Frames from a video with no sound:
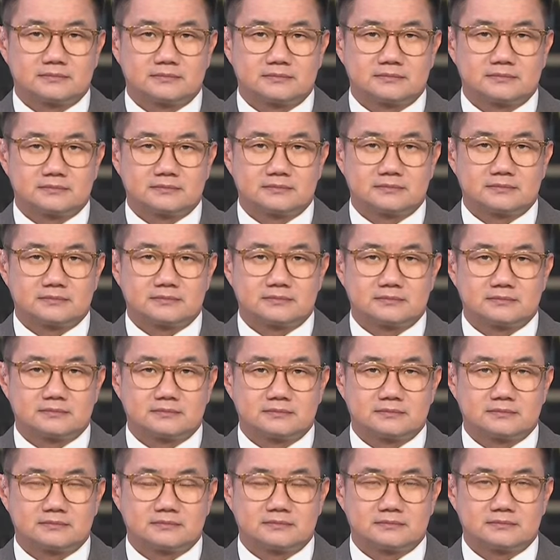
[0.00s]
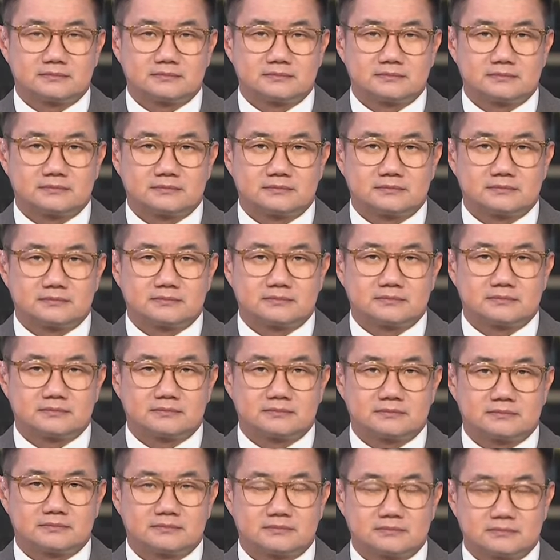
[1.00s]

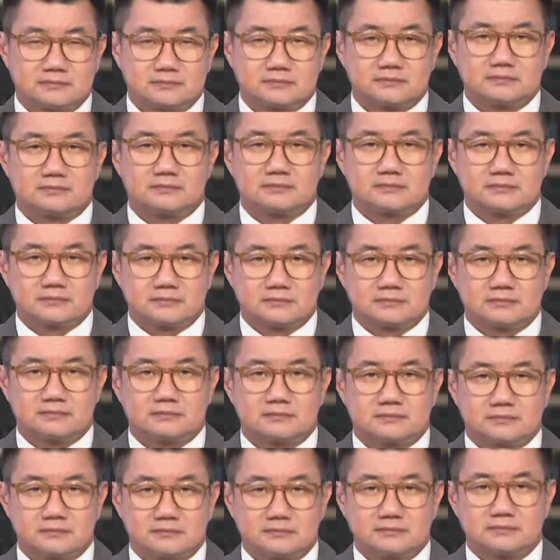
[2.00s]
This person isn't speaking.